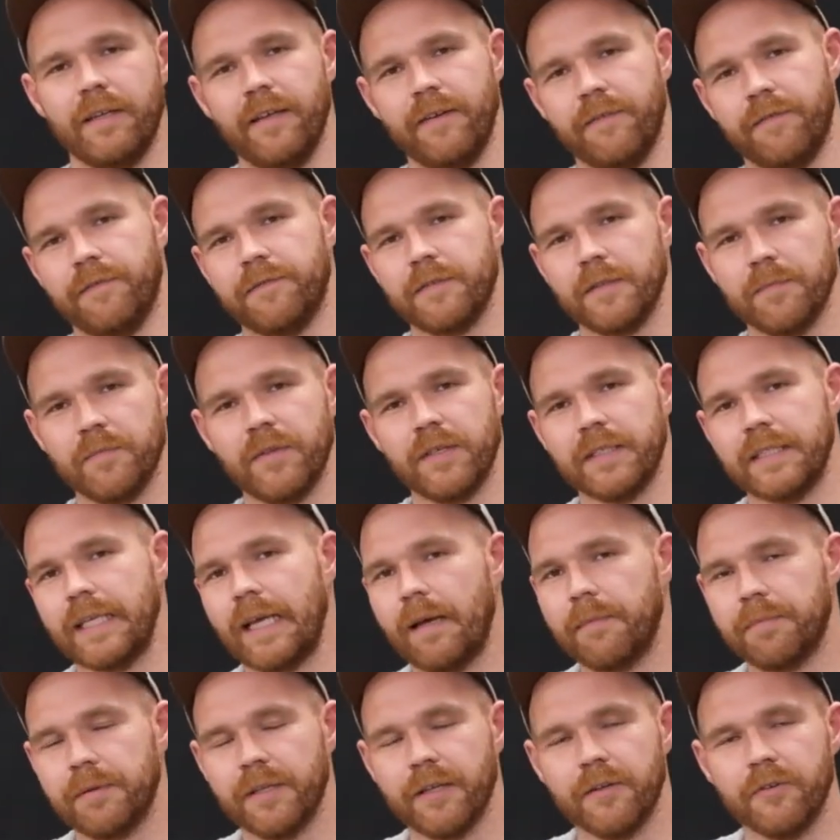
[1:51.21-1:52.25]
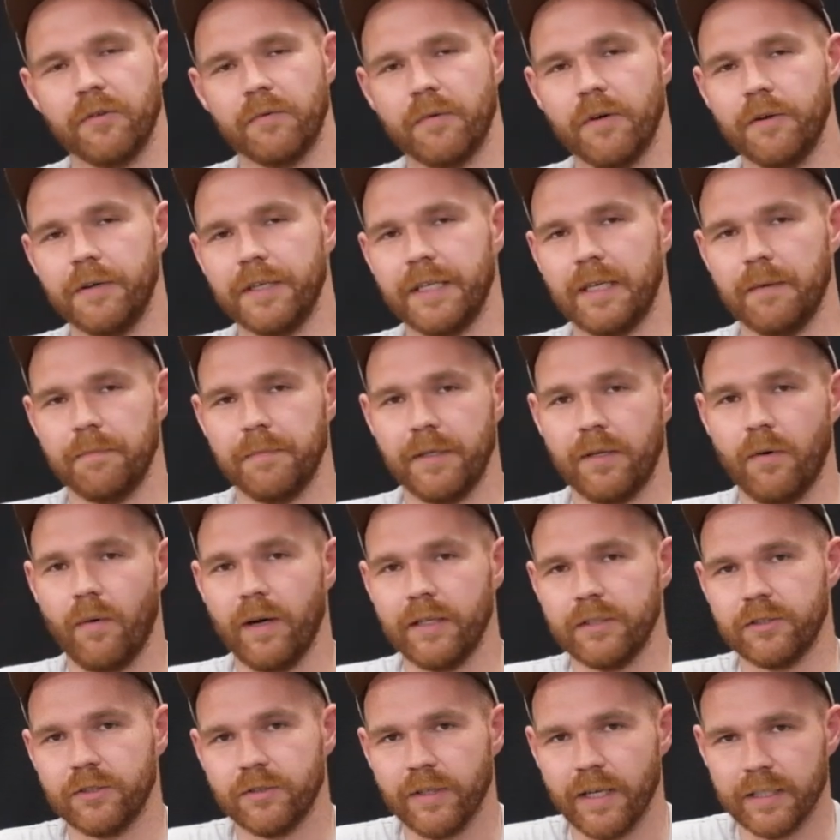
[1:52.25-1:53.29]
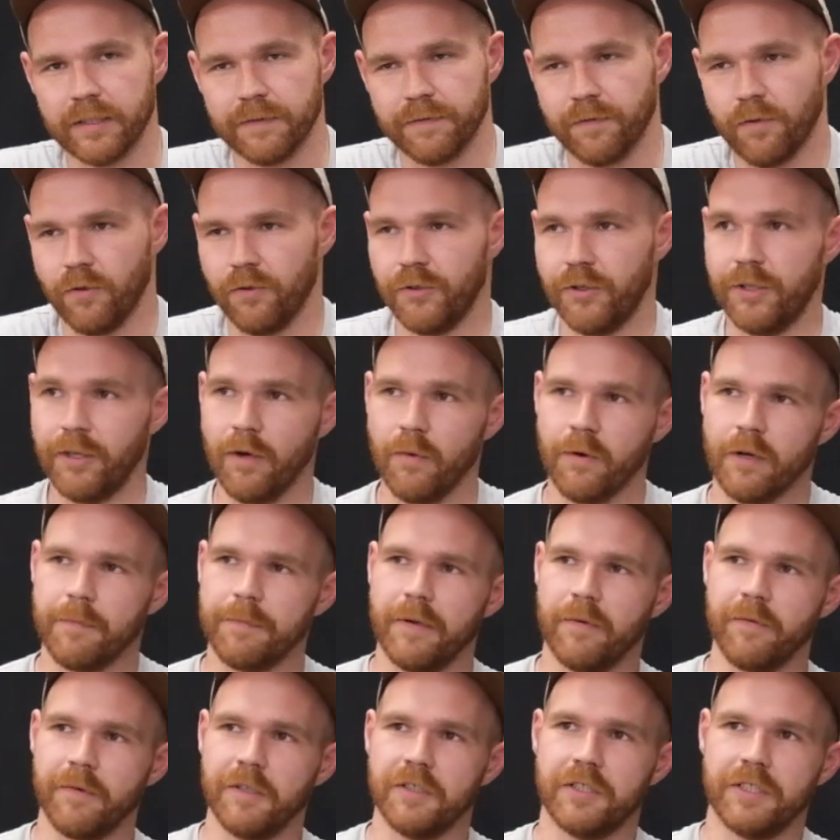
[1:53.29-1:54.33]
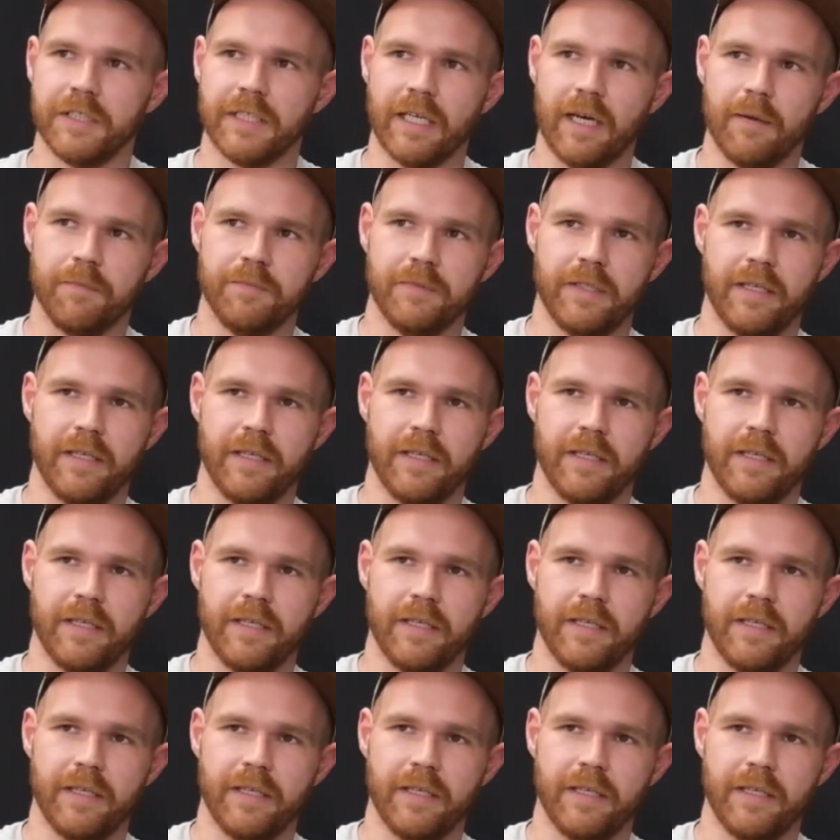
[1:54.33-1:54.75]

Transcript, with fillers: if something's happening on the road, it can be quite stressful and you don't want to be reaching up